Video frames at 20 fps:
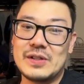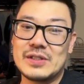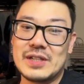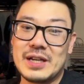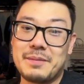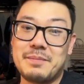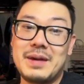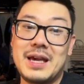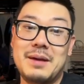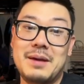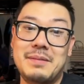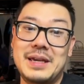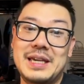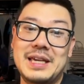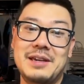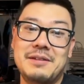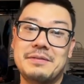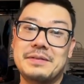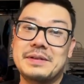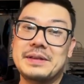It's like, maybe
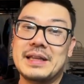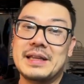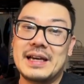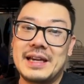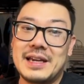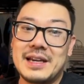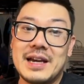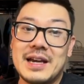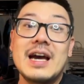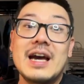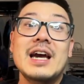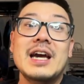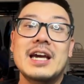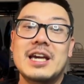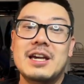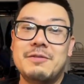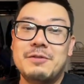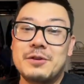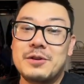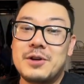even like
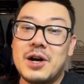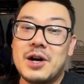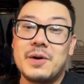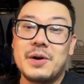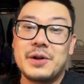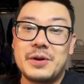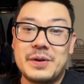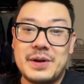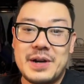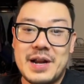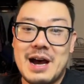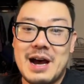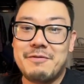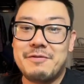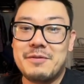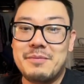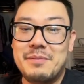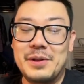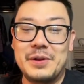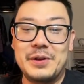if you go and you're not
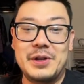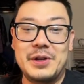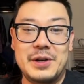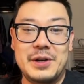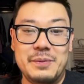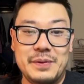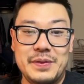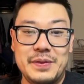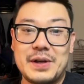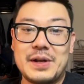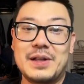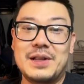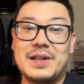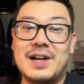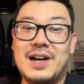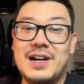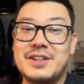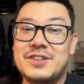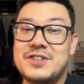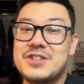familiar with the
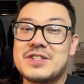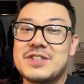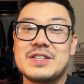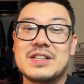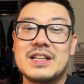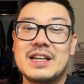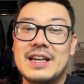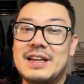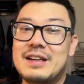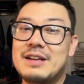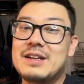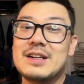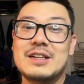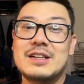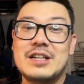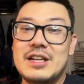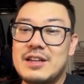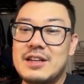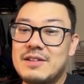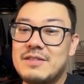clock, just like
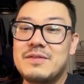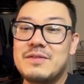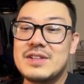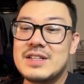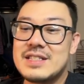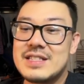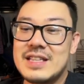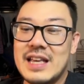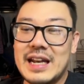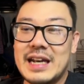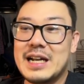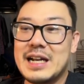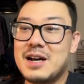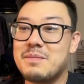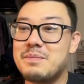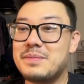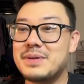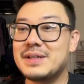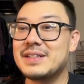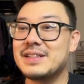set it
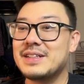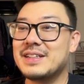up.